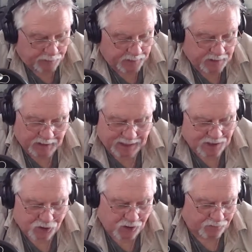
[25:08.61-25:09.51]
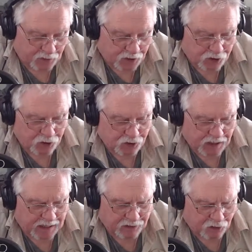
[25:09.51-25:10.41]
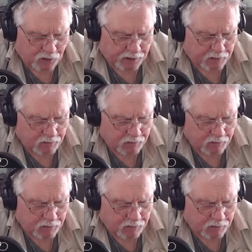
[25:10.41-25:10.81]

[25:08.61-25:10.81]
and that's on Fox News, and I ain't doing it.